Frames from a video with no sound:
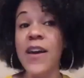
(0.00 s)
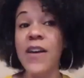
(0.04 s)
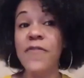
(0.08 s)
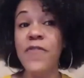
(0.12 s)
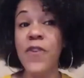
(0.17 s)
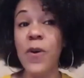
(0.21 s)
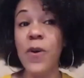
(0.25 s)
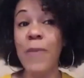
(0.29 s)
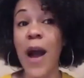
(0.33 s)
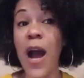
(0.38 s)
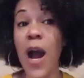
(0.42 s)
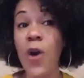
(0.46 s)

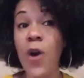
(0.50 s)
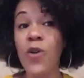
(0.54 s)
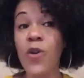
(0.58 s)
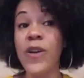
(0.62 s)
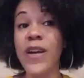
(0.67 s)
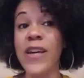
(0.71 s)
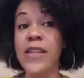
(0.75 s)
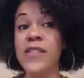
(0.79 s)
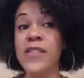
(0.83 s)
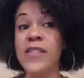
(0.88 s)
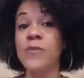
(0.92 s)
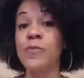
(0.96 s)
from our
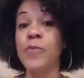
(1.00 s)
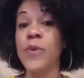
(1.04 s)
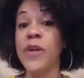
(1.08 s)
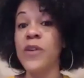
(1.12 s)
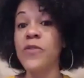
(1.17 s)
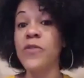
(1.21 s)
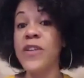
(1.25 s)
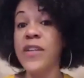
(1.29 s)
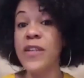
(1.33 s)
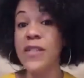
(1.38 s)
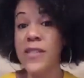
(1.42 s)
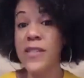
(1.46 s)

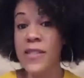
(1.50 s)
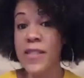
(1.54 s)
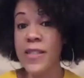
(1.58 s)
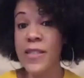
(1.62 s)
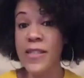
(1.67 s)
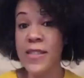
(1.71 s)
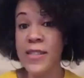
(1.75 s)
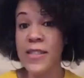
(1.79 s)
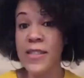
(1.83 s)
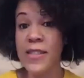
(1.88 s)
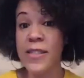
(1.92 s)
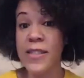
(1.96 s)

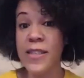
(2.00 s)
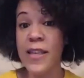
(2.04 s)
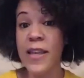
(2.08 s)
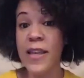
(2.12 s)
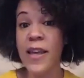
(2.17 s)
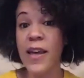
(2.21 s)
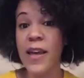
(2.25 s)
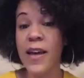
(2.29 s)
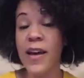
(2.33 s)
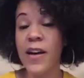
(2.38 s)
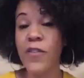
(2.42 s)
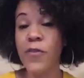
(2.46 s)
experiences
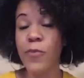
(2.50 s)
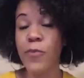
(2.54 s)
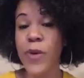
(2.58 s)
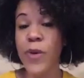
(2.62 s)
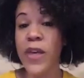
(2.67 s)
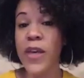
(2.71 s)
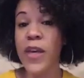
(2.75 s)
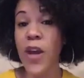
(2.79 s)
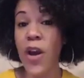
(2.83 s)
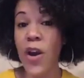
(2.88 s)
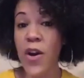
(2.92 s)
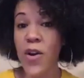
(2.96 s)
of
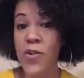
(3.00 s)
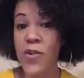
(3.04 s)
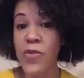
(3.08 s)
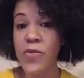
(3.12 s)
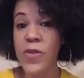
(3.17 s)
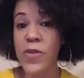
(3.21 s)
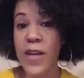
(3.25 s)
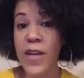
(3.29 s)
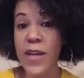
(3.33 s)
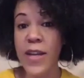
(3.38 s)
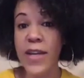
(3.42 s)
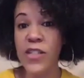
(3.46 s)
being
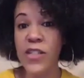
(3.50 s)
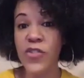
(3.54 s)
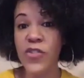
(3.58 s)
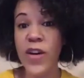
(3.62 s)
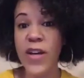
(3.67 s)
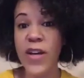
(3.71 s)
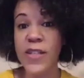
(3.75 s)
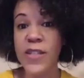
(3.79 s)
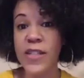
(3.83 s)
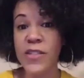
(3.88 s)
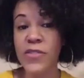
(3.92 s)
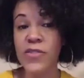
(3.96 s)
hurt, and I try
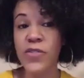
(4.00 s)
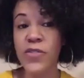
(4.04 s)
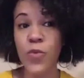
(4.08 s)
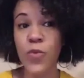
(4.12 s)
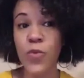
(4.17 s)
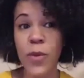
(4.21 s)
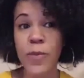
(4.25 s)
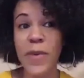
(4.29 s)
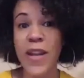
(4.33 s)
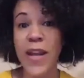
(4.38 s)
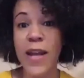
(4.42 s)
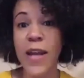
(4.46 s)
to teach the
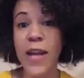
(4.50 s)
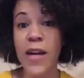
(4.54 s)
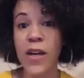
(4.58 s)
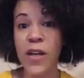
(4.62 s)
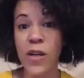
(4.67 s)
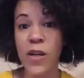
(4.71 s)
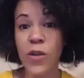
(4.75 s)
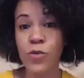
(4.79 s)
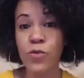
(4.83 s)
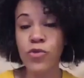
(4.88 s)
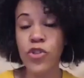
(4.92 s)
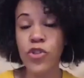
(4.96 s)
women that I
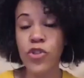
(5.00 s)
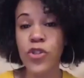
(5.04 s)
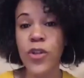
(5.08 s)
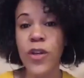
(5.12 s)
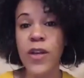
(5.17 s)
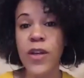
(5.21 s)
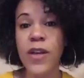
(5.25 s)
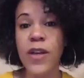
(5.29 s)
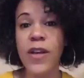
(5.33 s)
coach